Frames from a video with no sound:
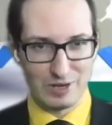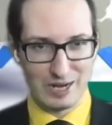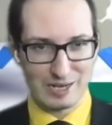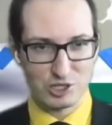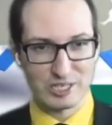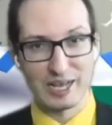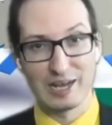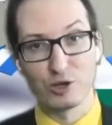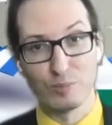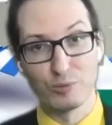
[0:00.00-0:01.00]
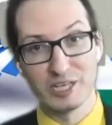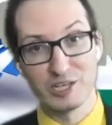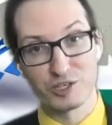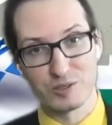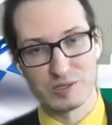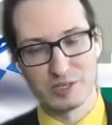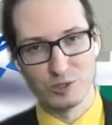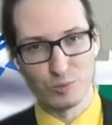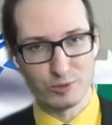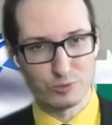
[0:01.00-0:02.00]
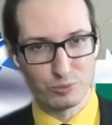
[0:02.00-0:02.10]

large-scale computations and you want